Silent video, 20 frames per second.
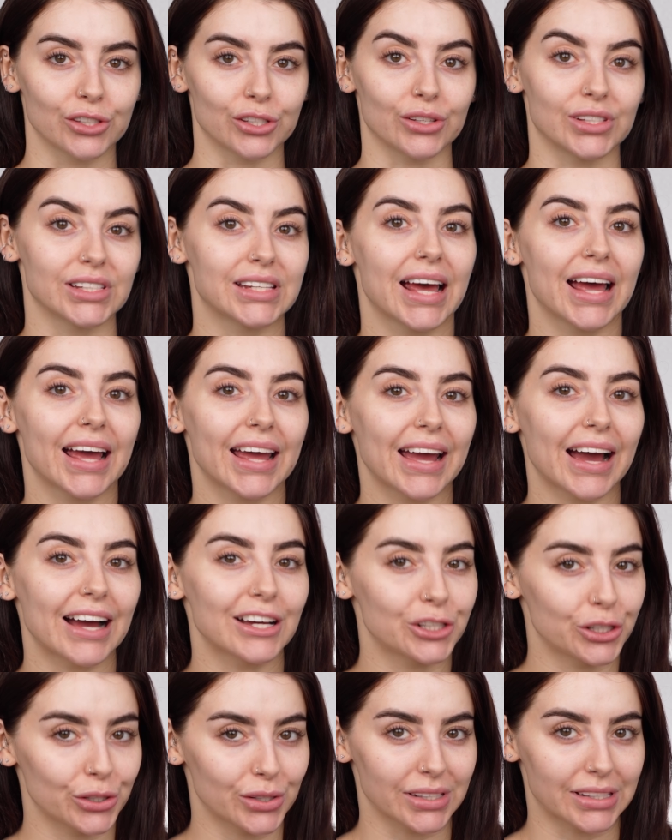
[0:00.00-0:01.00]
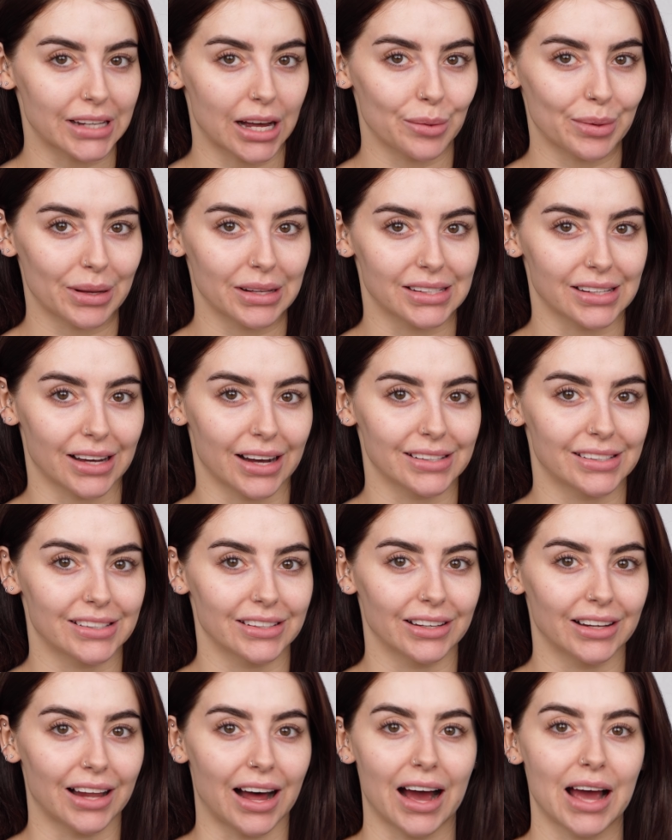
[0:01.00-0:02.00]
So today, as you can tell by the
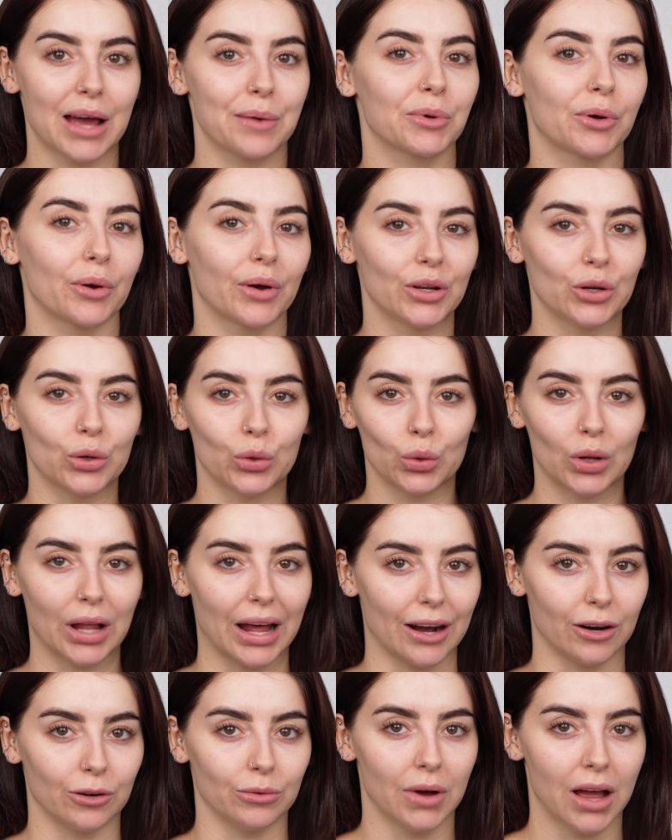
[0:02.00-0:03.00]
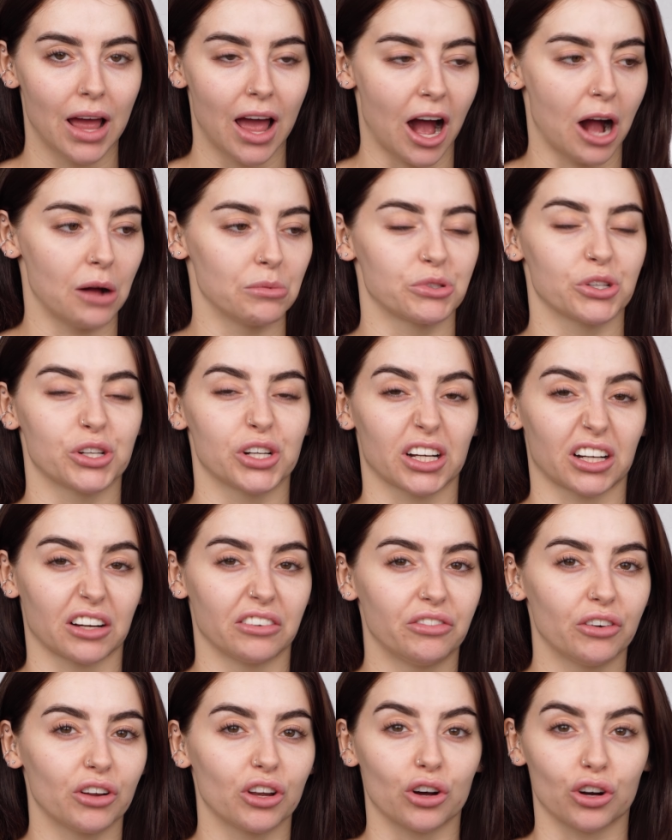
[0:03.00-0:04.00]
title, I'm going all out. I'm doing like a
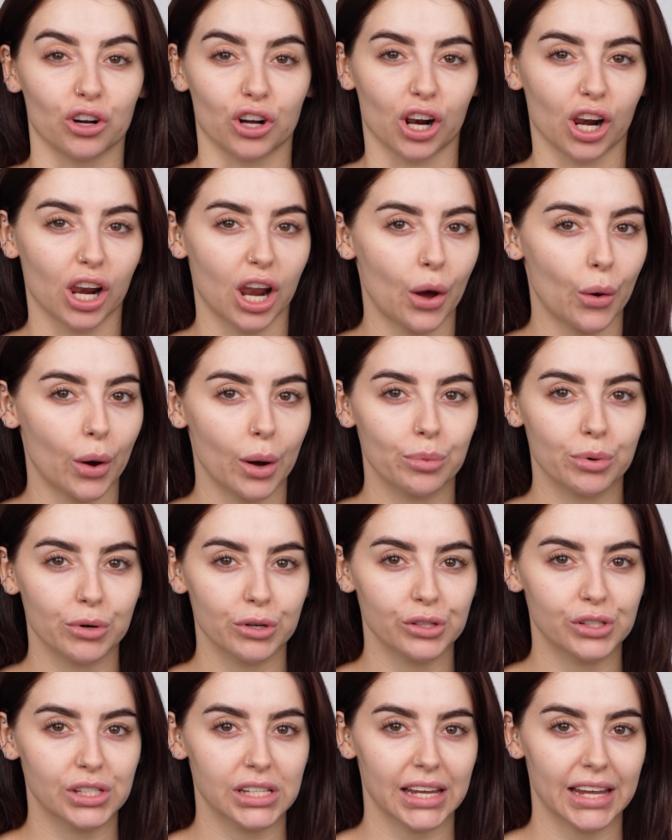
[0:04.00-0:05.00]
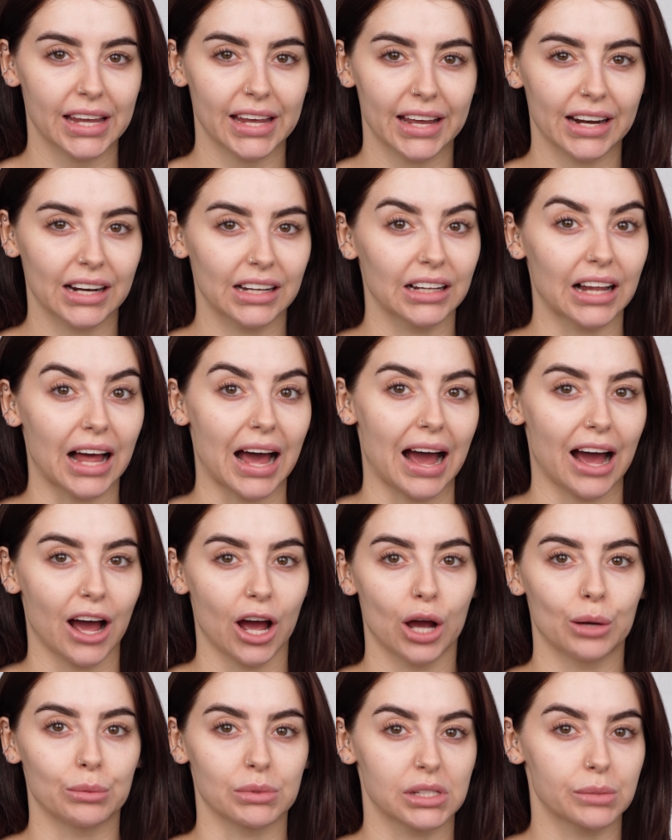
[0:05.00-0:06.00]
full on glow up routine, a little at
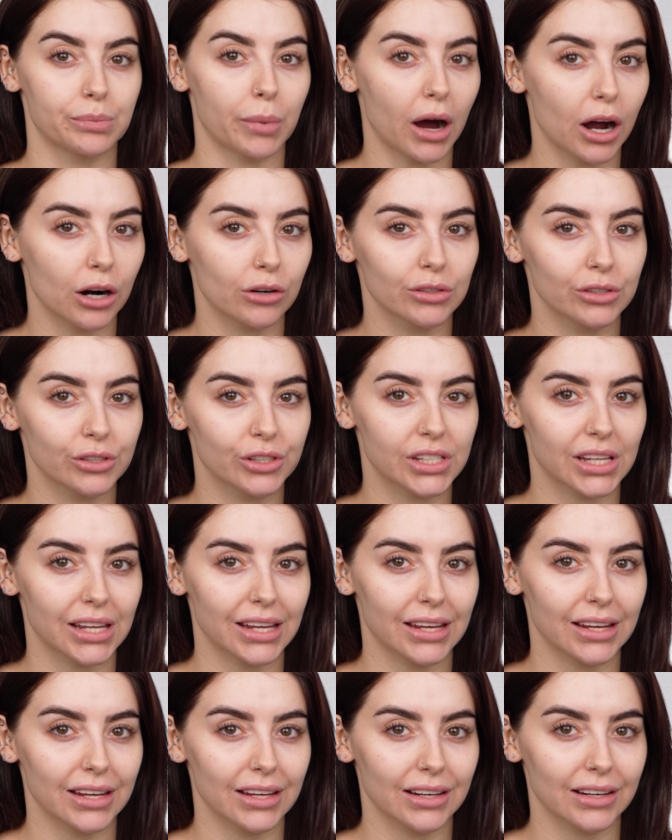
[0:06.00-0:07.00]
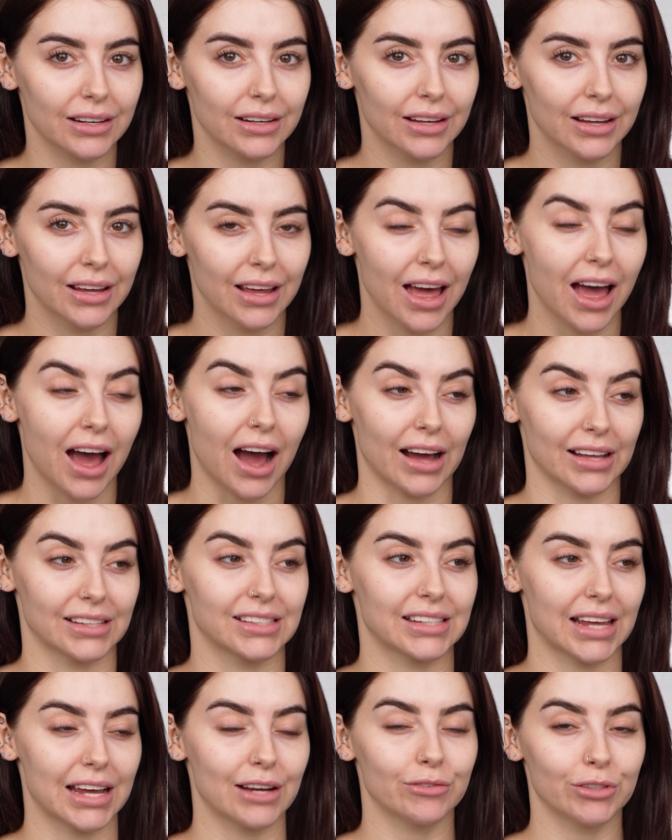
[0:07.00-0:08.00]
home spa routine. I
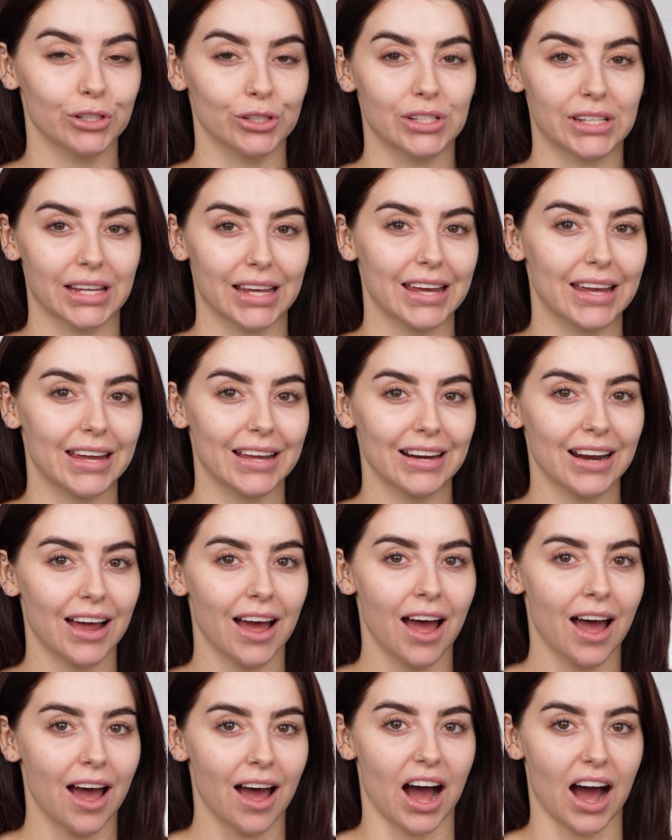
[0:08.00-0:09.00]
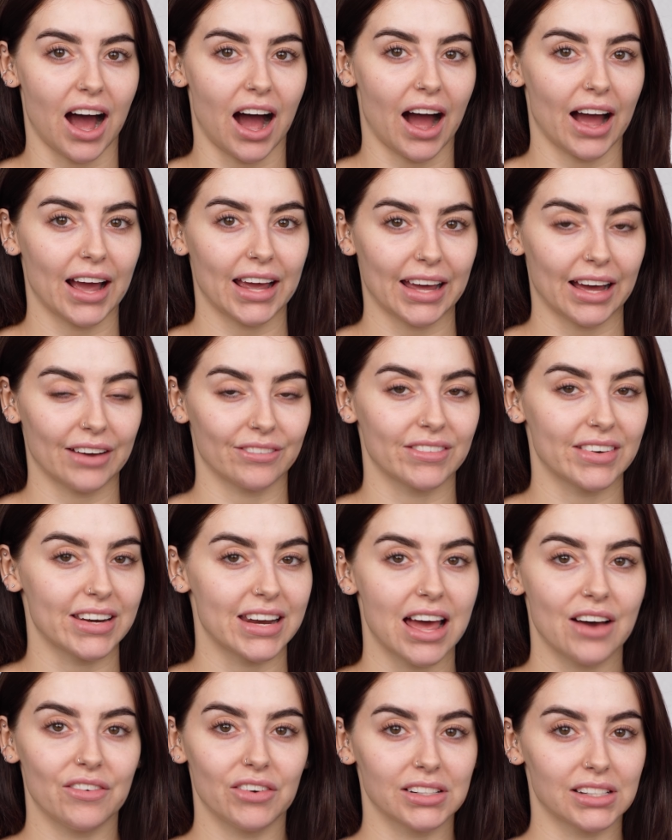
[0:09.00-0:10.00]
say routine, I have
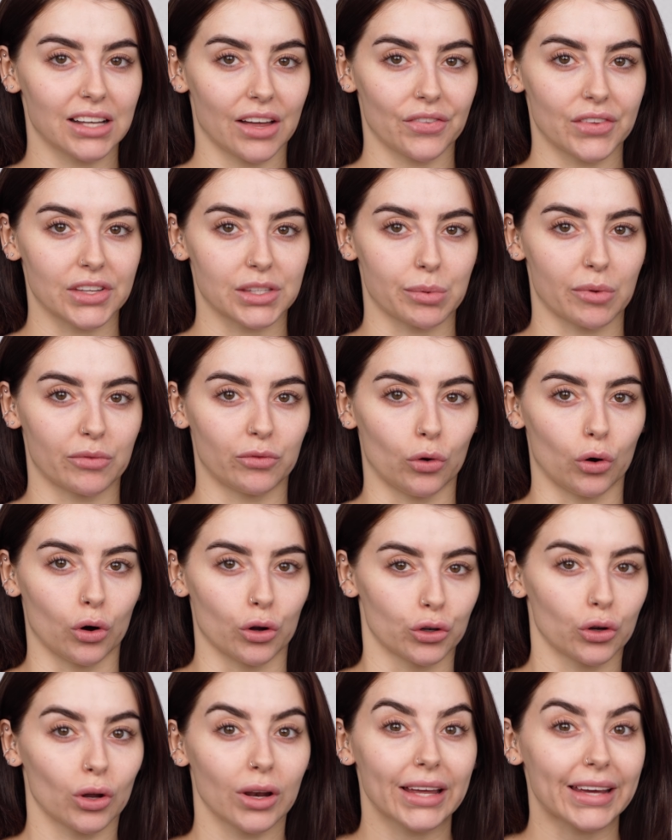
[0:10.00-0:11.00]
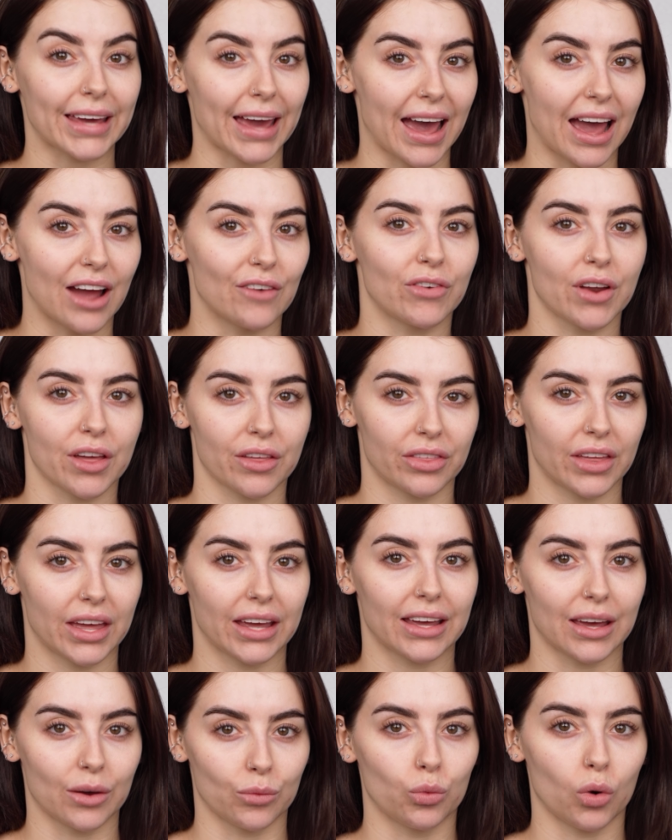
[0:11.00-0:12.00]
never done this before, not like
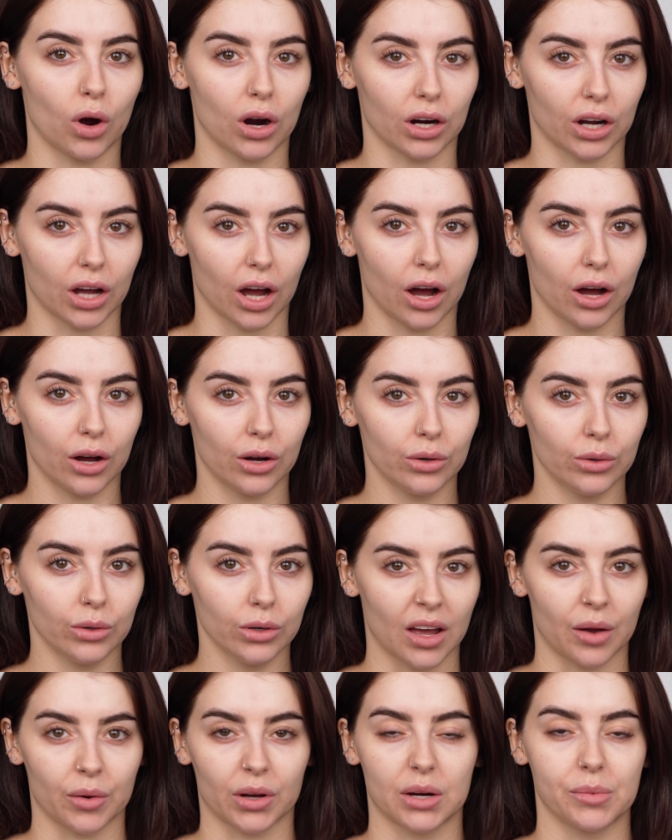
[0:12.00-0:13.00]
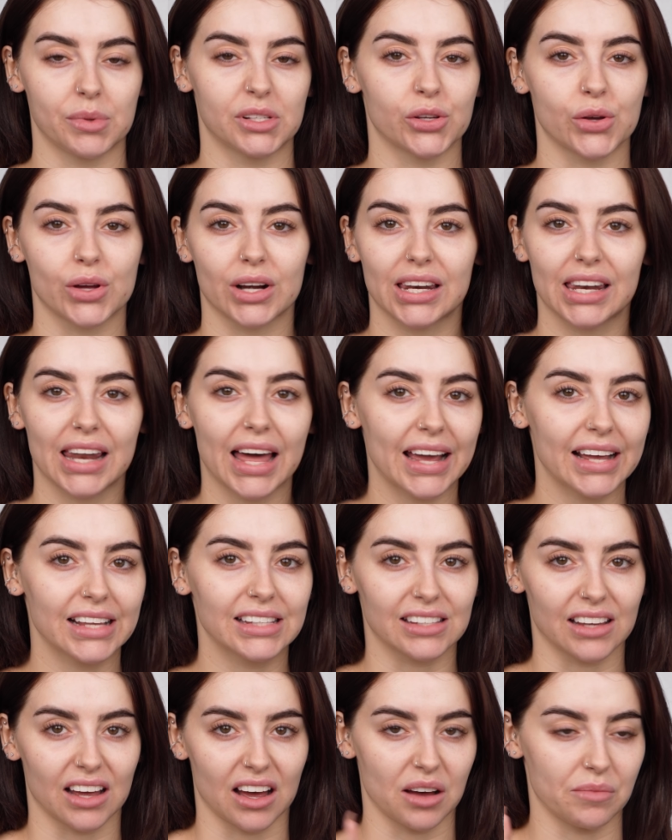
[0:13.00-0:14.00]
everything in one go. I'm gonna be doing
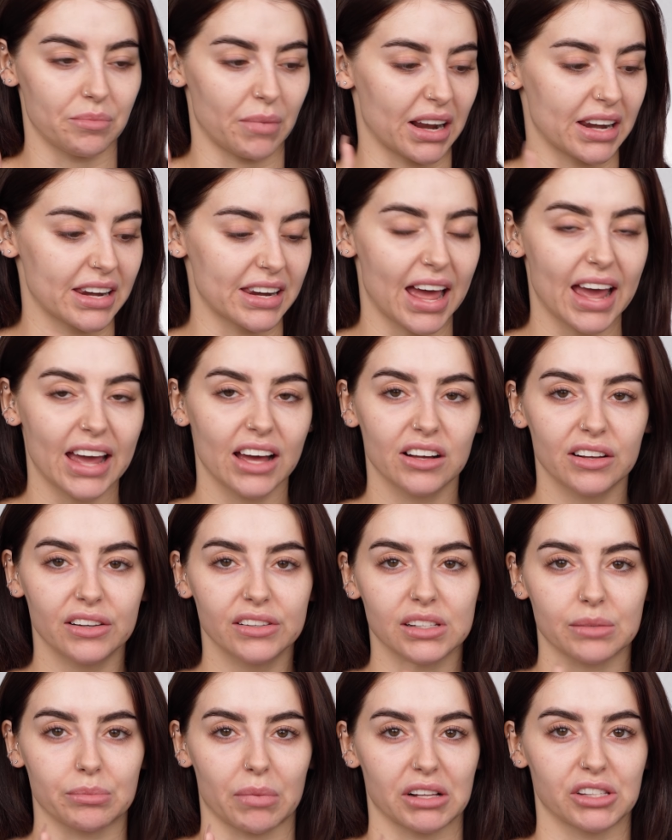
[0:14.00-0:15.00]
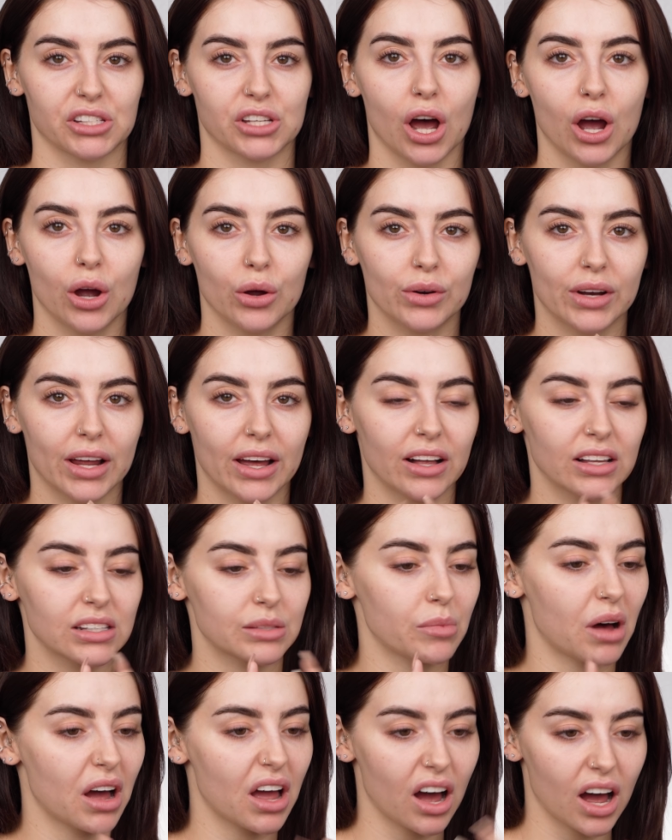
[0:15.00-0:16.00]
laser, my nails, my
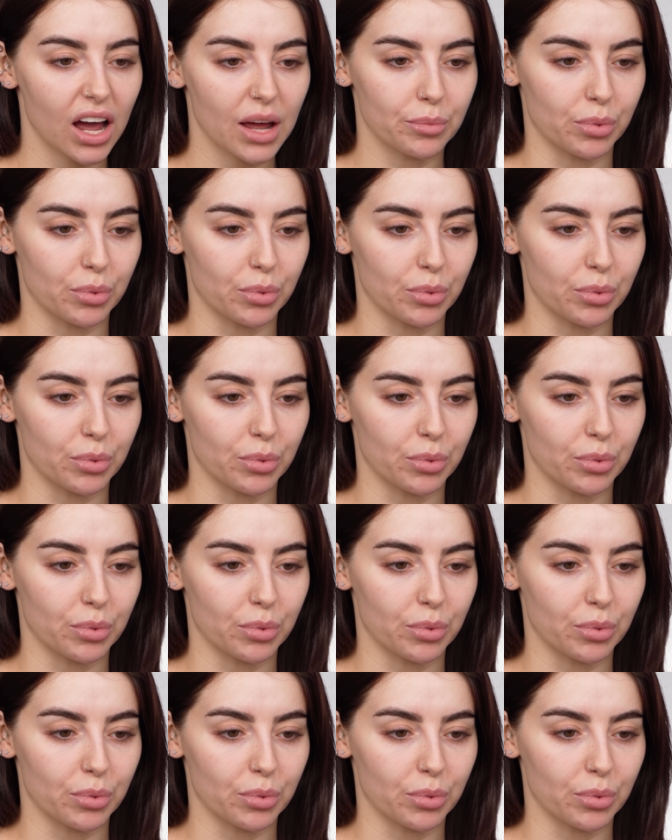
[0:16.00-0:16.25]
toenails, my